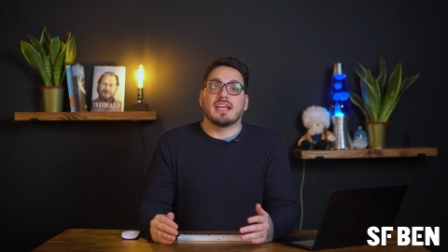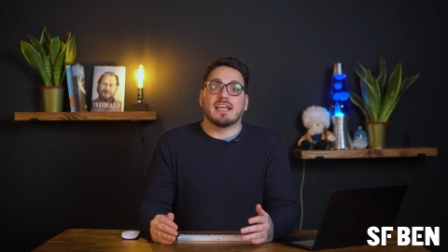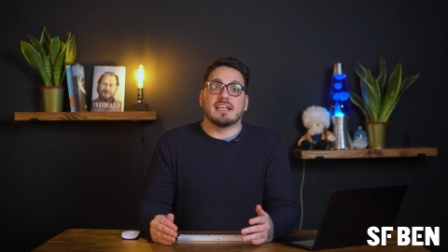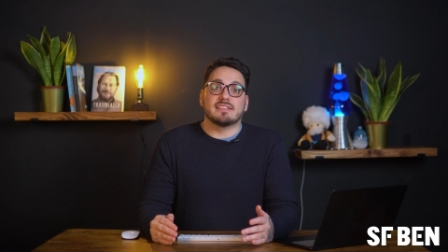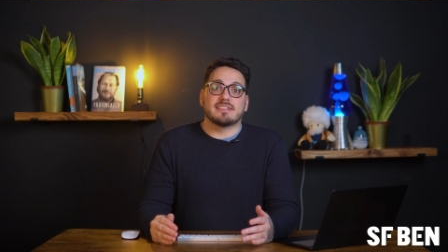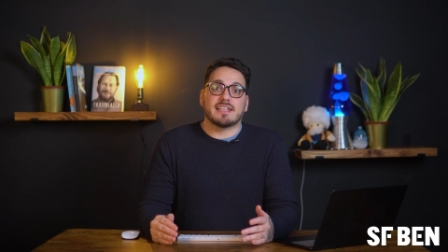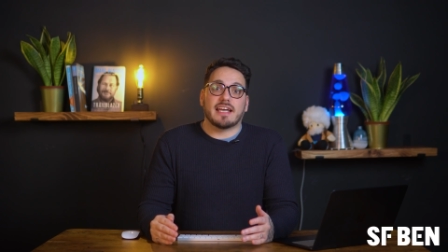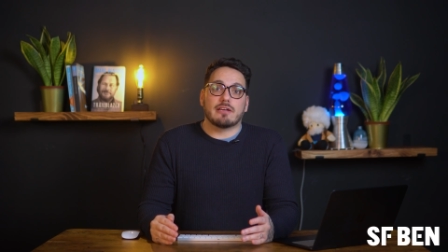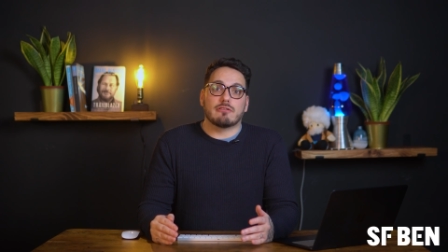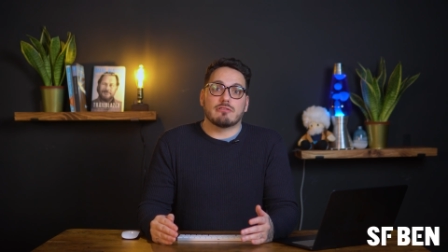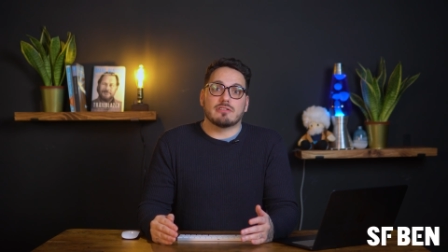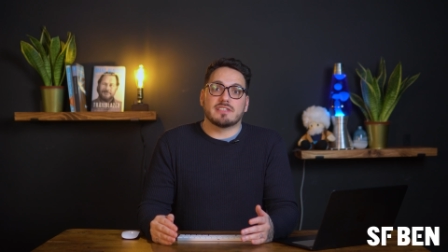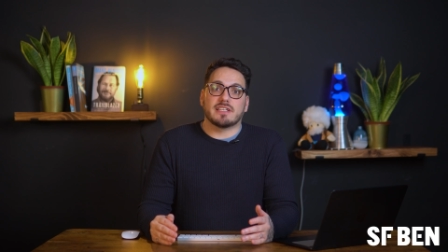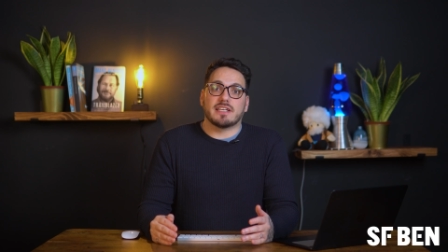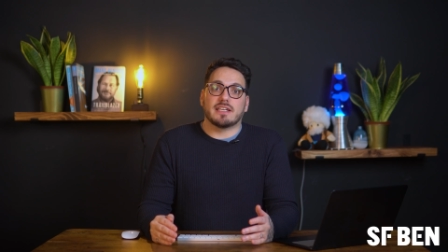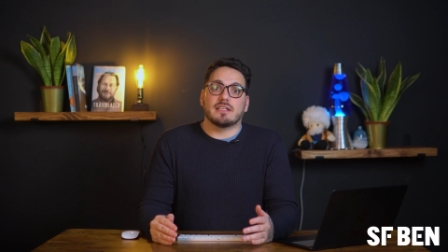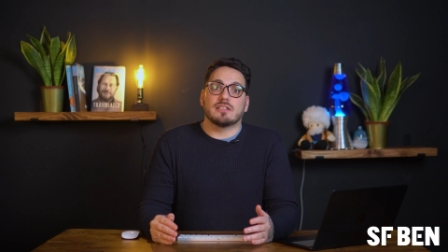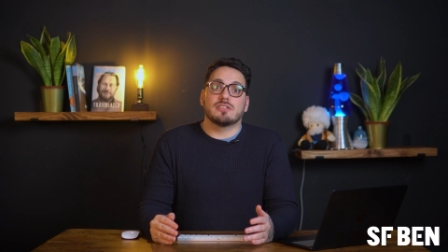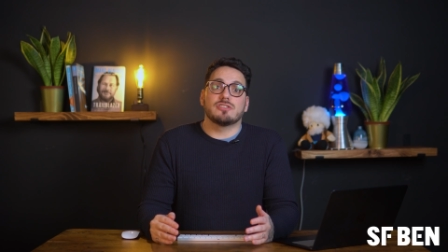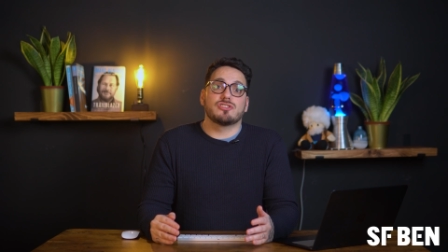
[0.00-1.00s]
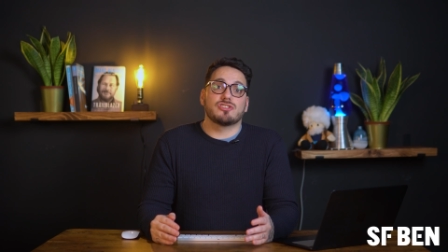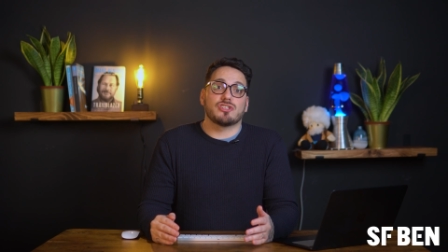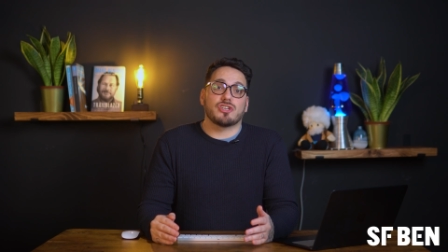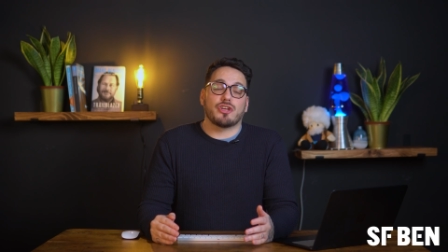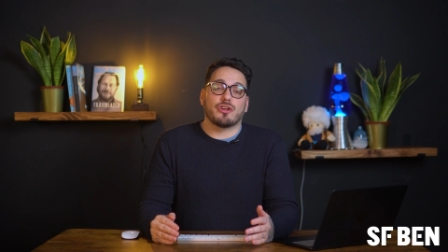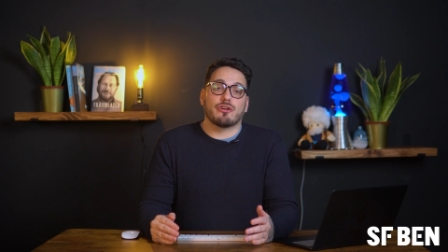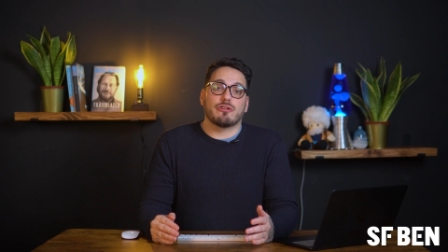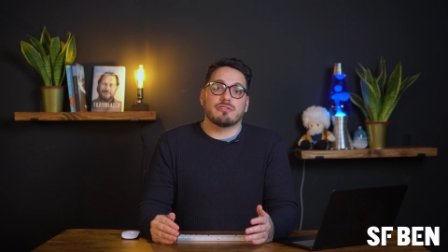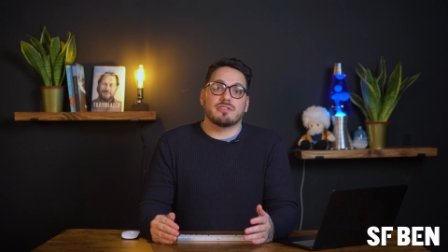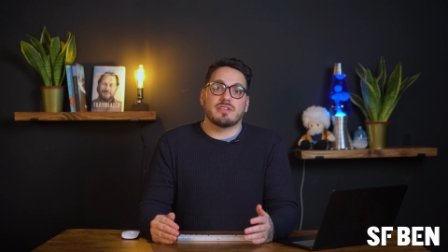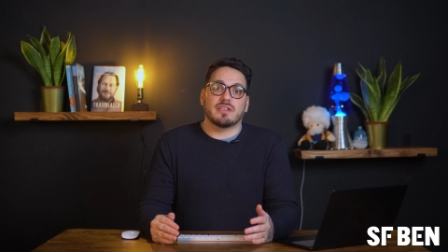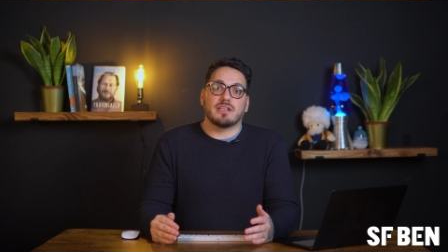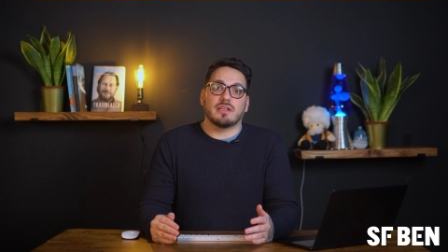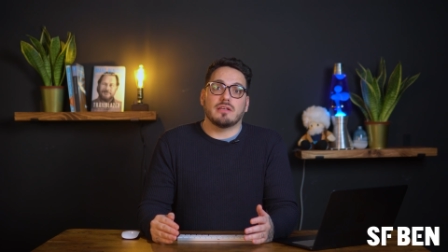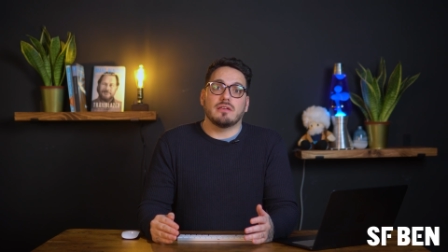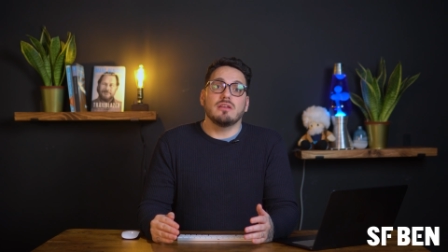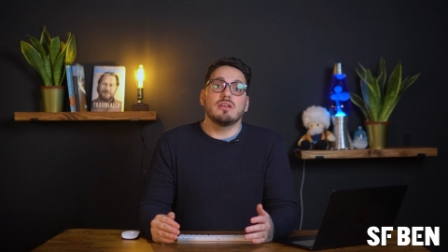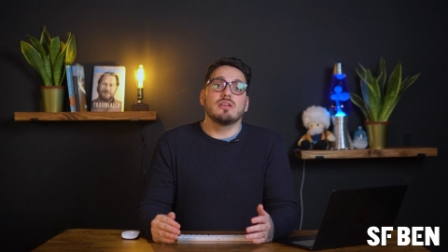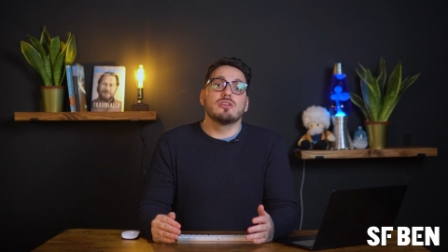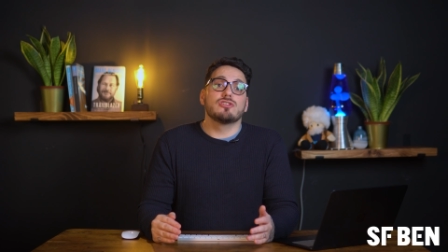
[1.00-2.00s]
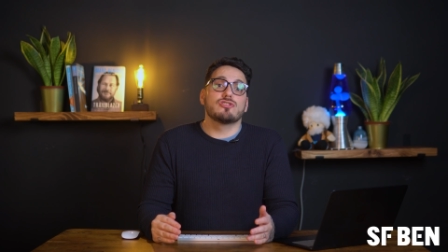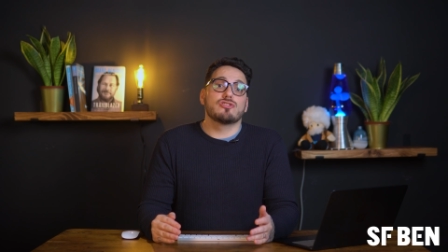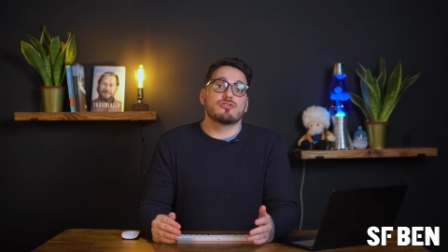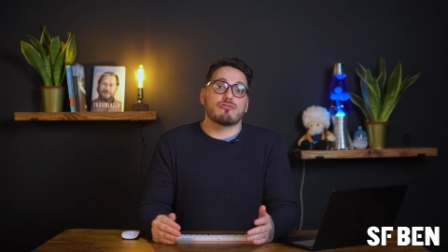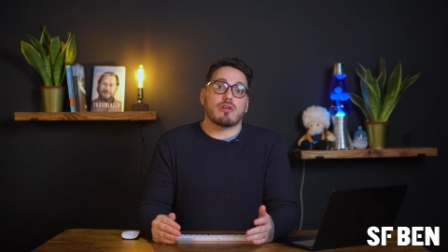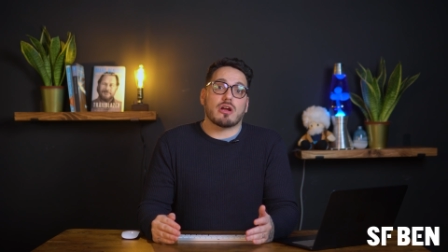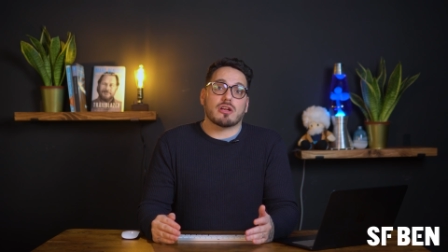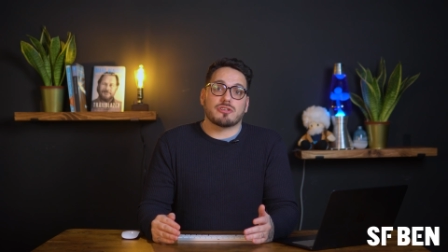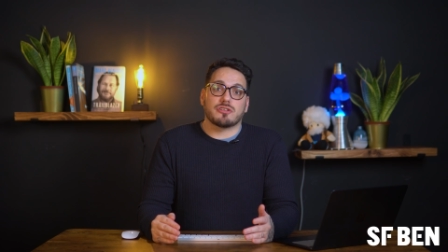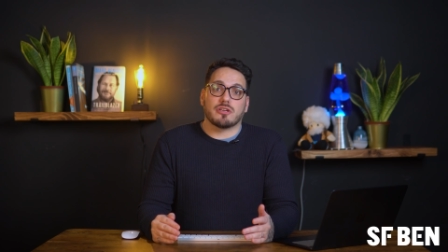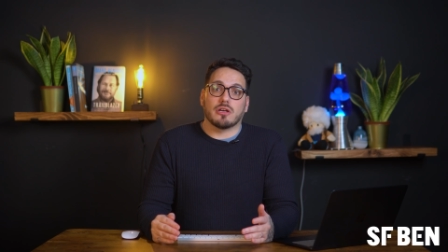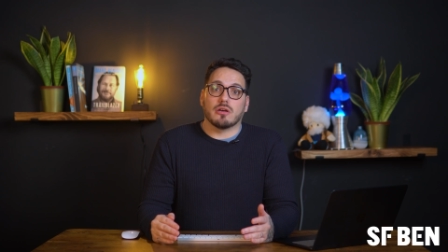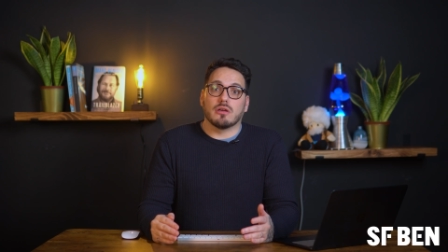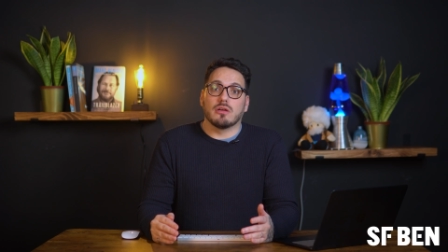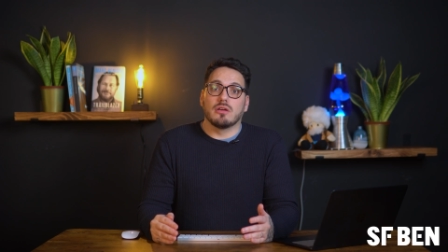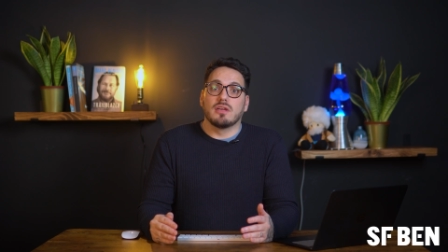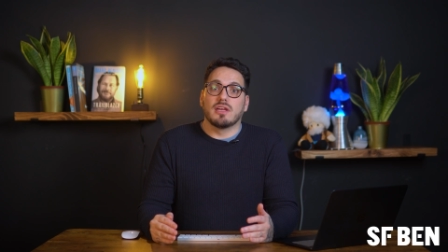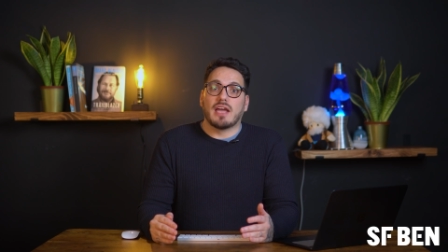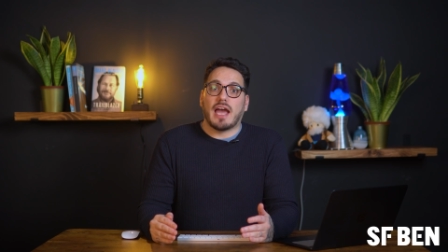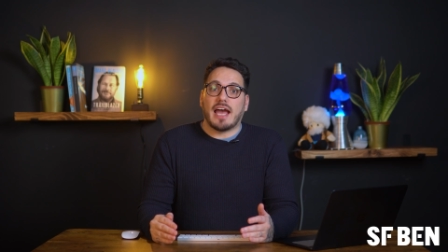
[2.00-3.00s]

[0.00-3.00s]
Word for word: integrity, security, structure,